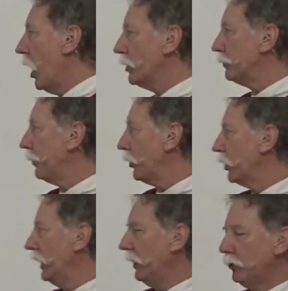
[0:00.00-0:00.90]
Augsburg
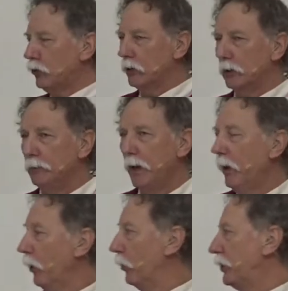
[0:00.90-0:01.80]
Interim,
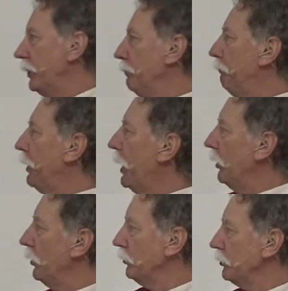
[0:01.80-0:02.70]
which
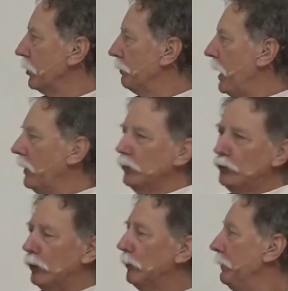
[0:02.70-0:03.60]
imposed upon the
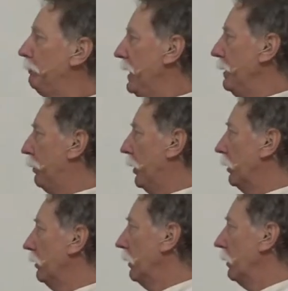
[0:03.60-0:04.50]
German
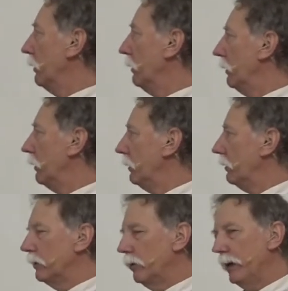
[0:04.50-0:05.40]
people
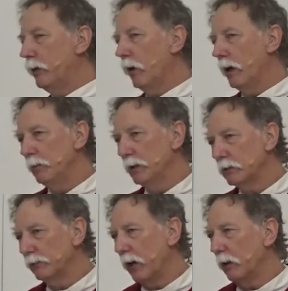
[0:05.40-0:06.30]
the requirements of
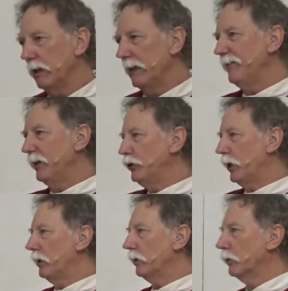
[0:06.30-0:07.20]
all
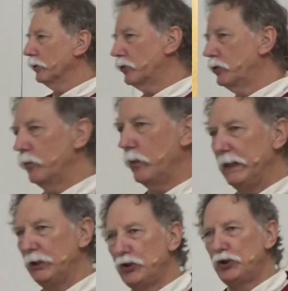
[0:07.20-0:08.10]
evangelicals to
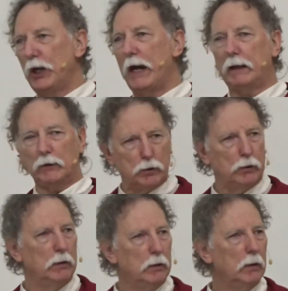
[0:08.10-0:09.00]
reject
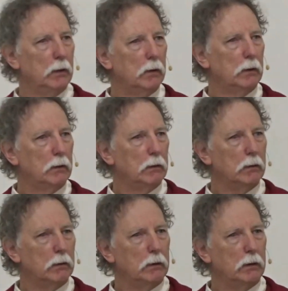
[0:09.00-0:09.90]

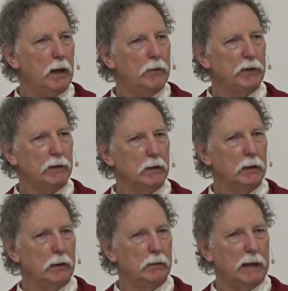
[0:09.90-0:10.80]

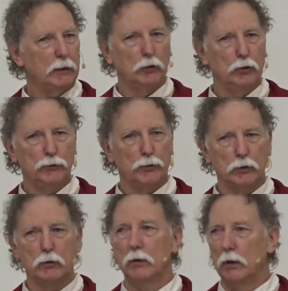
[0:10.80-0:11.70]
everything that
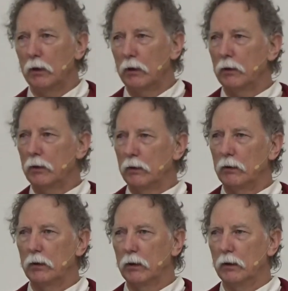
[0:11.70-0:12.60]
Luther
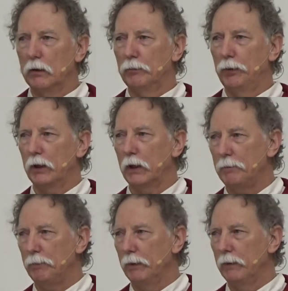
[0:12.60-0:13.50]
put up
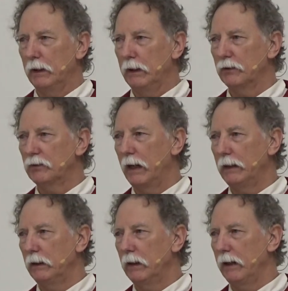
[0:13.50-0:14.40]
in his
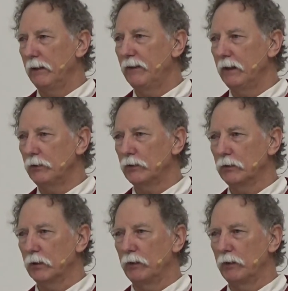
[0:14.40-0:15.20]
99 thesis and